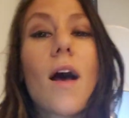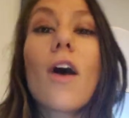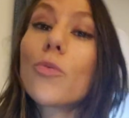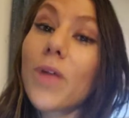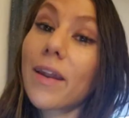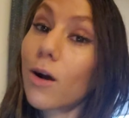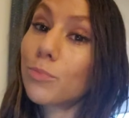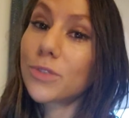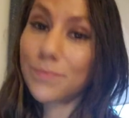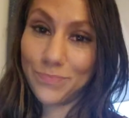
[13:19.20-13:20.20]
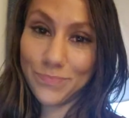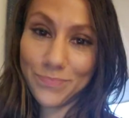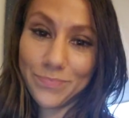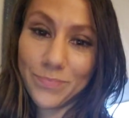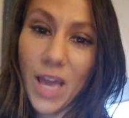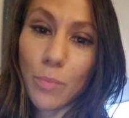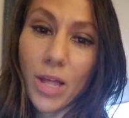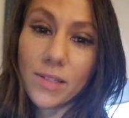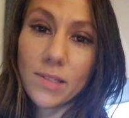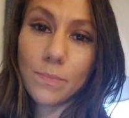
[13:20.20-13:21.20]
I hope that helped. God
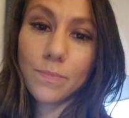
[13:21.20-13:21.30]
bless.